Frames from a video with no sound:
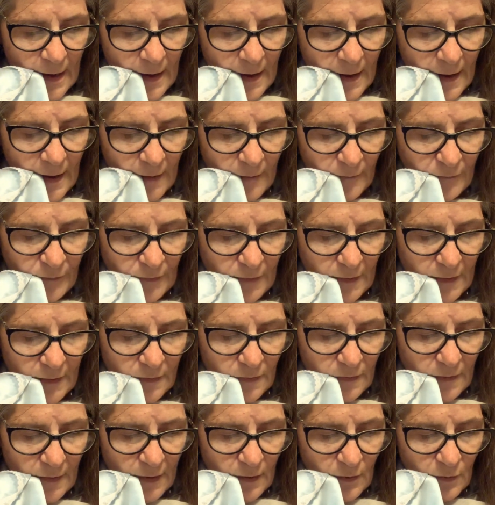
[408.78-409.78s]
I
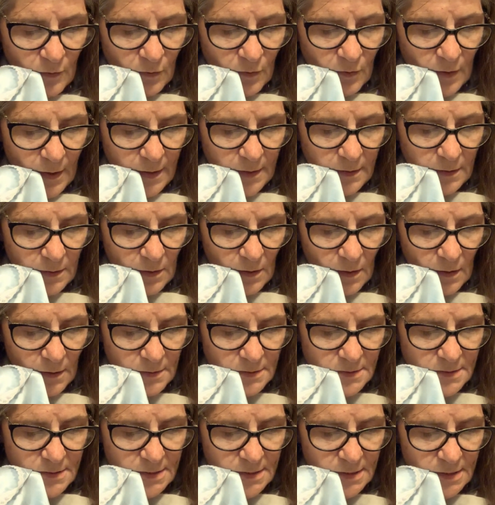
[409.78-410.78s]
think they are great
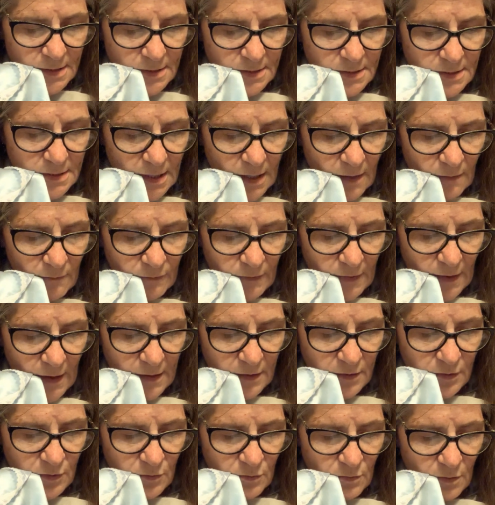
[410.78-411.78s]
nonsense, and I
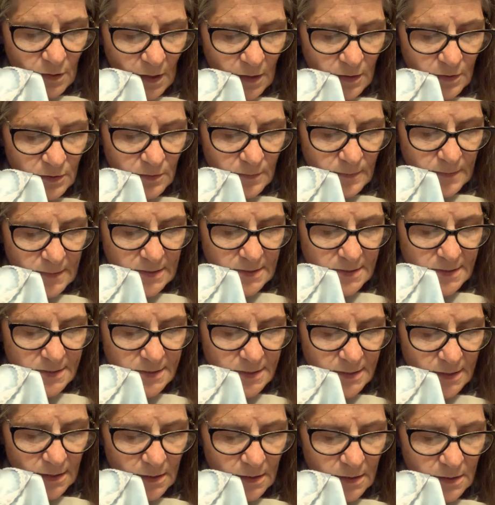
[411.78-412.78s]
thank you not to be
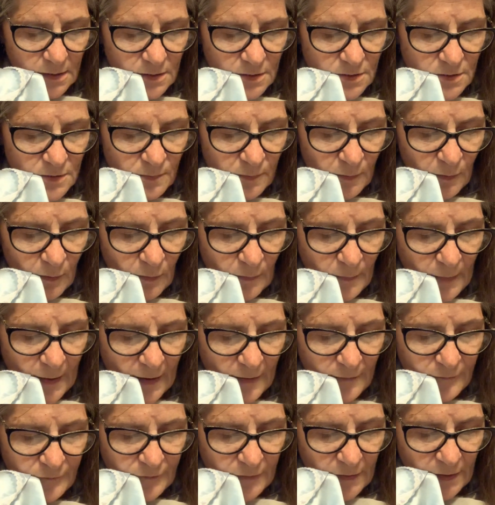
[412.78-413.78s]
silly and spoil
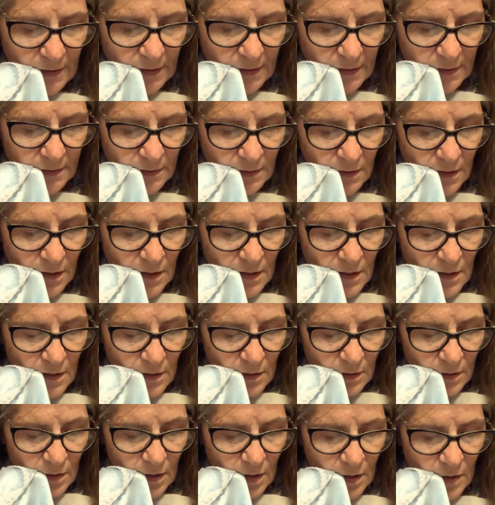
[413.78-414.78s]
my fun.
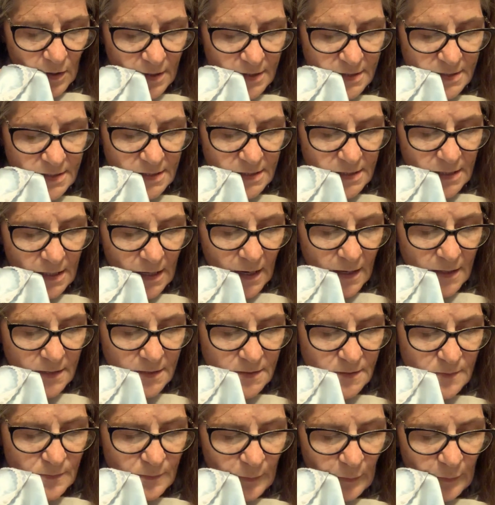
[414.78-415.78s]
Laurie's a
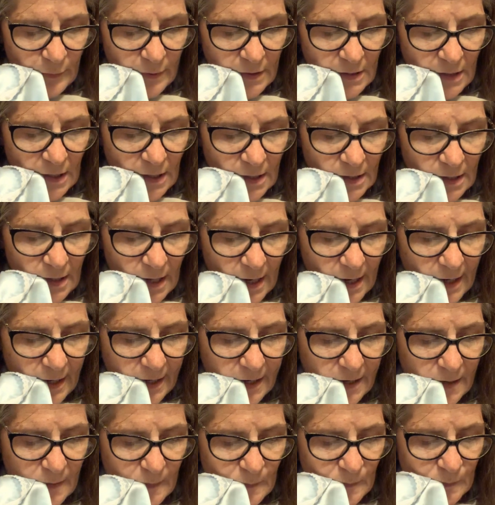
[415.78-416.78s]
nice boy, and I like
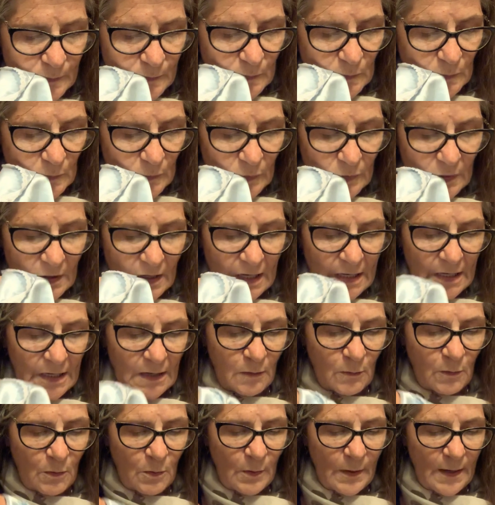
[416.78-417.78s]
him, and
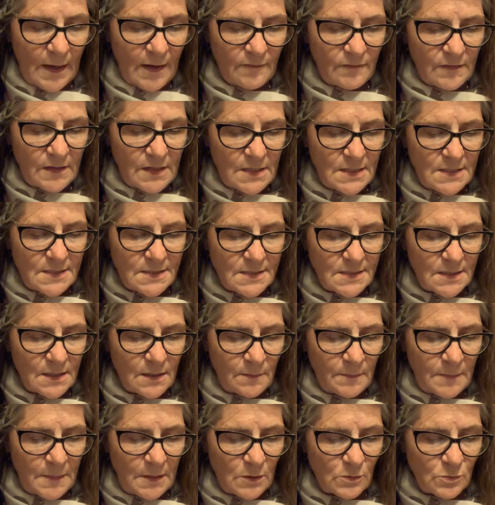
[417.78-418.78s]
I won't have any
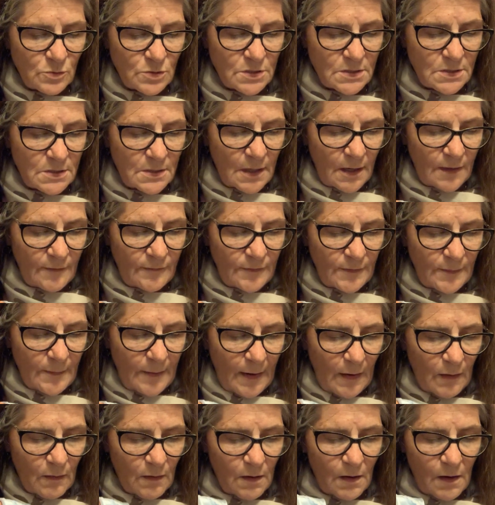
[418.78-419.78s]
sentimental stuff
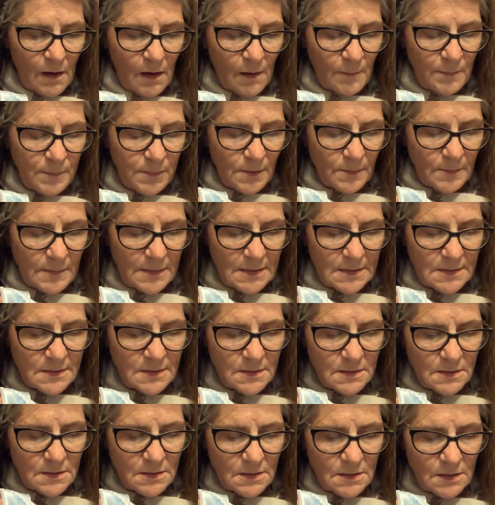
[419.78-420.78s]
about compliments
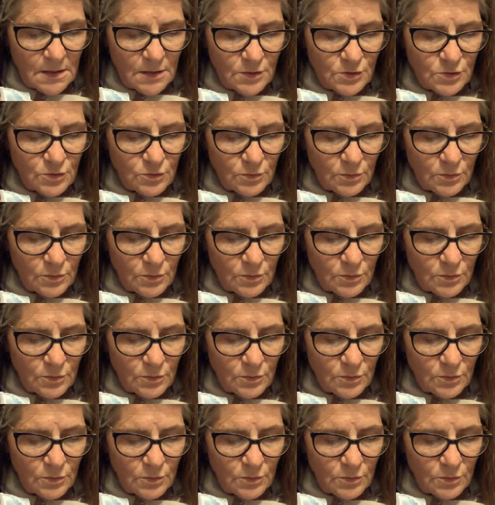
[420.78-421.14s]
and such